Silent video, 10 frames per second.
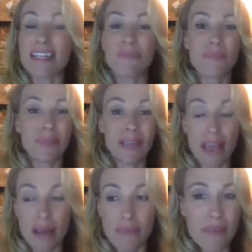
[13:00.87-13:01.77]
There's
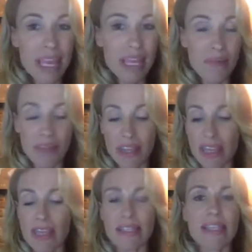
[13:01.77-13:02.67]
makeup
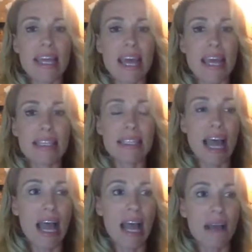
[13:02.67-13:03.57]
things. There's
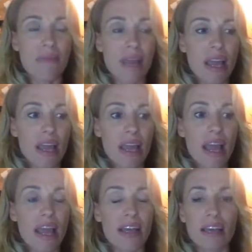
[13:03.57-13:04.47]

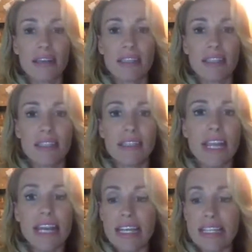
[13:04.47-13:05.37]

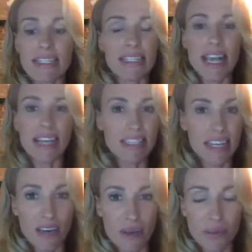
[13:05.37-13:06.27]
ladies'
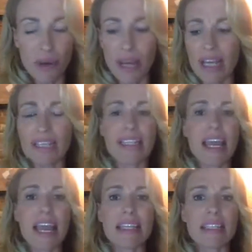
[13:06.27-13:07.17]
sanitary products.
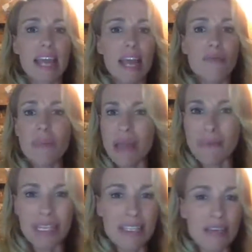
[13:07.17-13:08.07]
There's
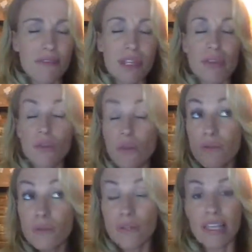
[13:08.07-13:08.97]
baby stuff. There's
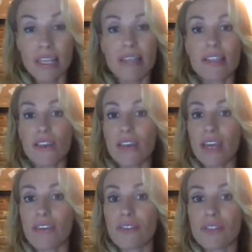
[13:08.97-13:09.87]
all sorts of things that you can
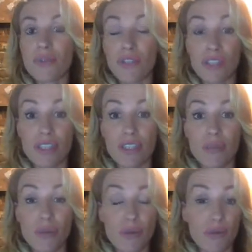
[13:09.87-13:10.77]
get on
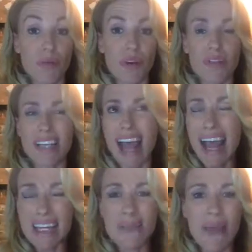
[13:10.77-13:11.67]
subscription models.
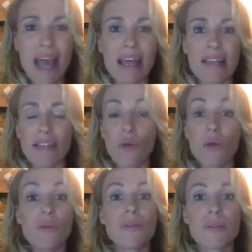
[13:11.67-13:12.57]
Underpants,
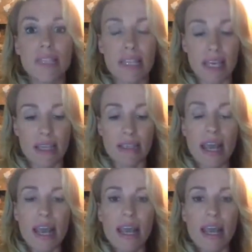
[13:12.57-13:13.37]
all sorts of things.